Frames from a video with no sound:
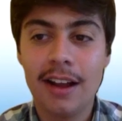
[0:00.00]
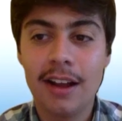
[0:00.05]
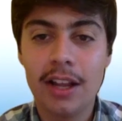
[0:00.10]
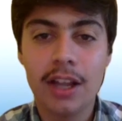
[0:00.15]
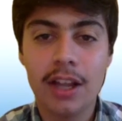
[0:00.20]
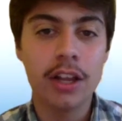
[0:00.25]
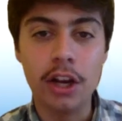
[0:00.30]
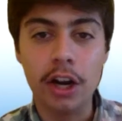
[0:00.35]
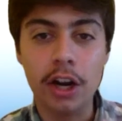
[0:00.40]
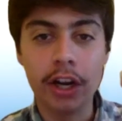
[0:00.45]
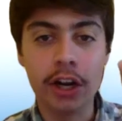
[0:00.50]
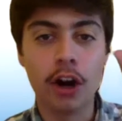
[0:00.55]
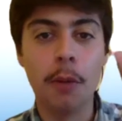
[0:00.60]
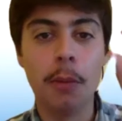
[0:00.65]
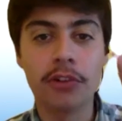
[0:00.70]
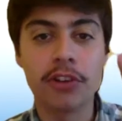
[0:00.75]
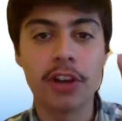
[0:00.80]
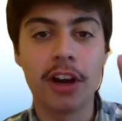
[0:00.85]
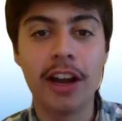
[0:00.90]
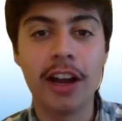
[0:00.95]
you're
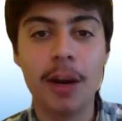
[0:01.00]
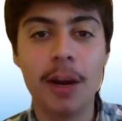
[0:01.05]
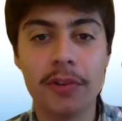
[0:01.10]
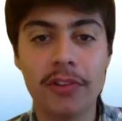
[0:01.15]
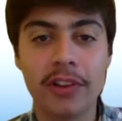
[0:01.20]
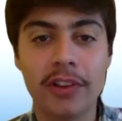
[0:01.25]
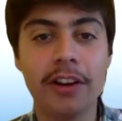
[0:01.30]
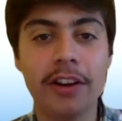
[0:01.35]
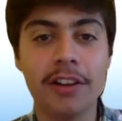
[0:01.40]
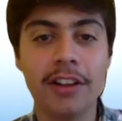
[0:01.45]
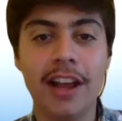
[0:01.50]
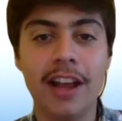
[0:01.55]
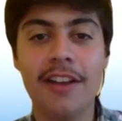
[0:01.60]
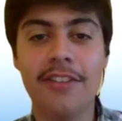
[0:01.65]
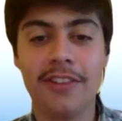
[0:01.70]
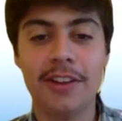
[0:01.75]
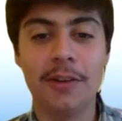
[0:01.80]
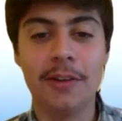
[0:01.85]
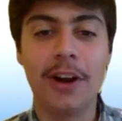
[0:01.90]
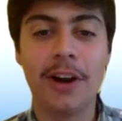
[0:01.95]
almost 100% of your life
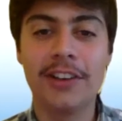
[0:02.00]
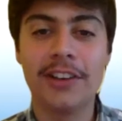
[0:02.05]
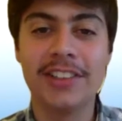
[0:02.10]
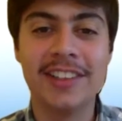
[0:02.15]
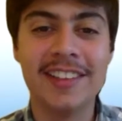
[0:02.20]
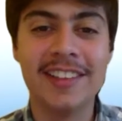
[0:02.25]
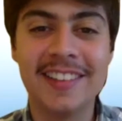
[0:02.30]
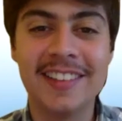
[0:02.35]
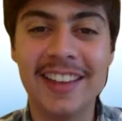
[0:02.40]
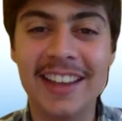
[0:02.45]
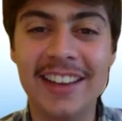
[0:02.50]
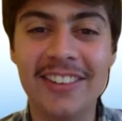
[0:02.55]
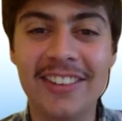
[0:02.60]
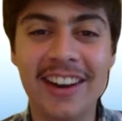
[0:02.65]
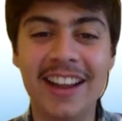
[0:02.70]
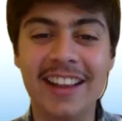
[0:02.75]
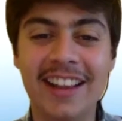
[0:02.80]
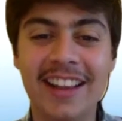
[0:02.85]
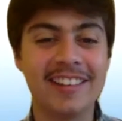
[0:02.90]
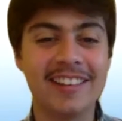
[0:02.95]
in Washington State,
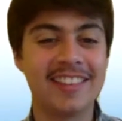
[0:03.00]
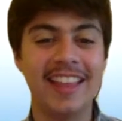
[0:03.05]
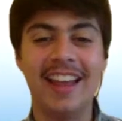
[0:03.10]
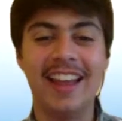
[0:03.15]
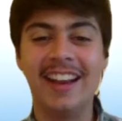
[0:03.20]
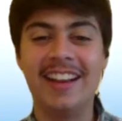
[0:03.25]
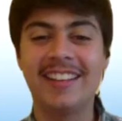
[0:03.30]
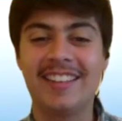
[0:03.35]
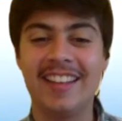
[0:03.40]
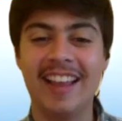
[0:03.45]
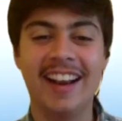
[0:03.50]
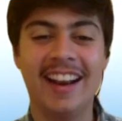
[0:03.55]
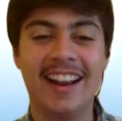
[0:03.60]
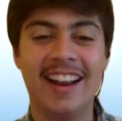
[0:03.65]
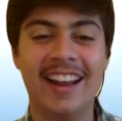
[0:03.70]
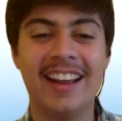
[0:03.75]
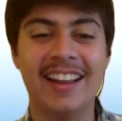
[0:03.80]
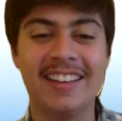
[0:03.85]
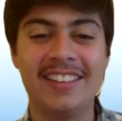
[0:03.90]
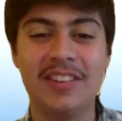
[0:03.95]
right? Just
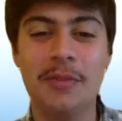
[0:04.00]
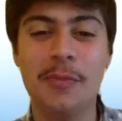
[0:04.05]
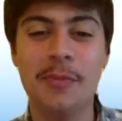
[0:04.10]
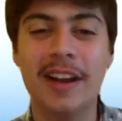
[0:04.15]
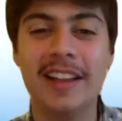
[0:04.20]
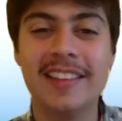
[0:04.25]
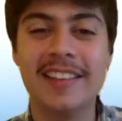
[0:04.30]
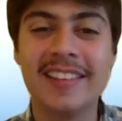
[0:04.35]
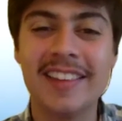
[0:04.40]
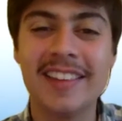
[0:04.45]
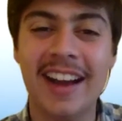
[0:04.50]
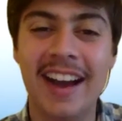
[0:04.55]
that 2 months.